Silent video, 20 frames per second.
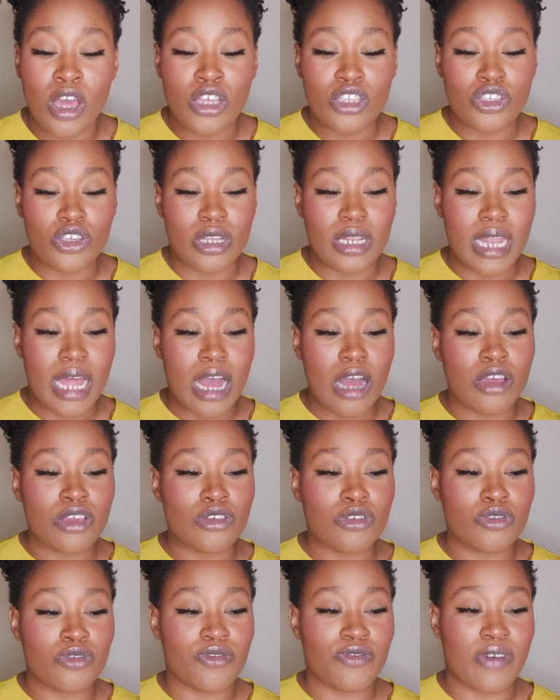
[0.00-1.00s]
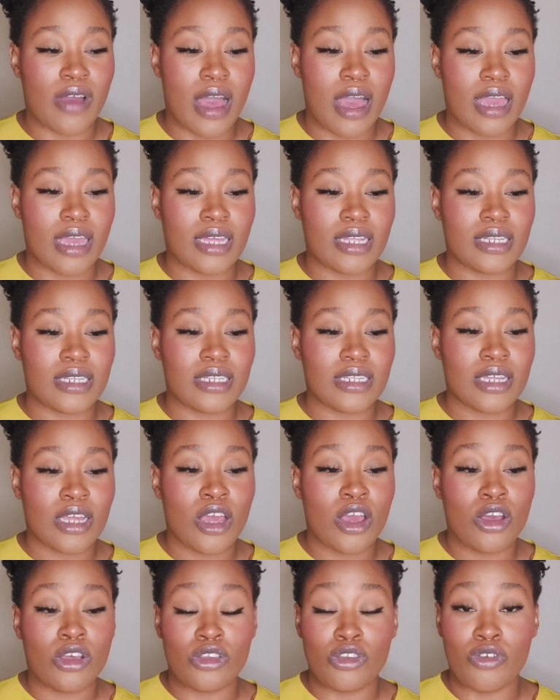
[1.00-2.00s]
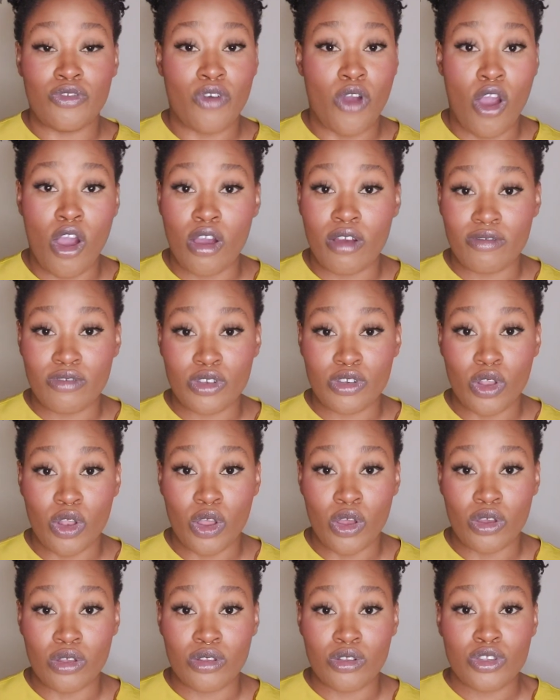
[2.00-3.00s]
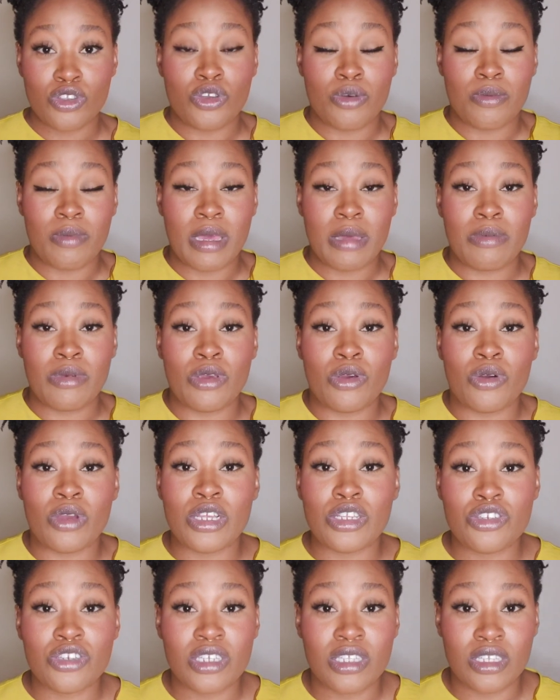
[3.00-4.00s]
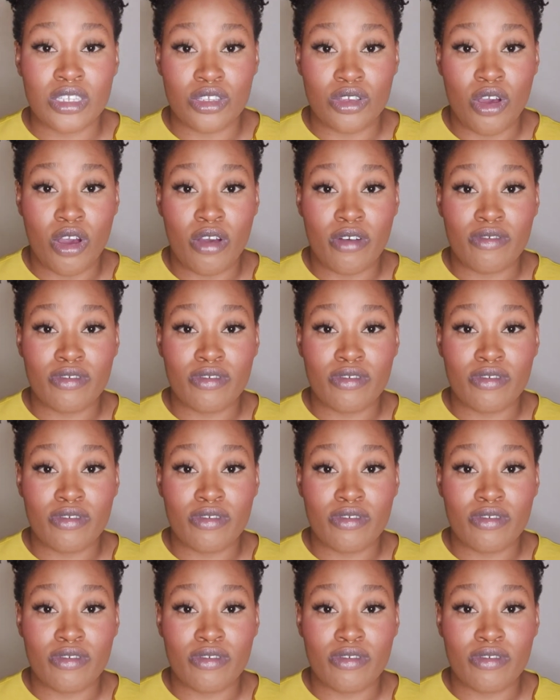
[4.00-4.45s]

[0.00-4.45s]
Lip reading: So now you'll find you've halved your loan, so maybe your interest is half.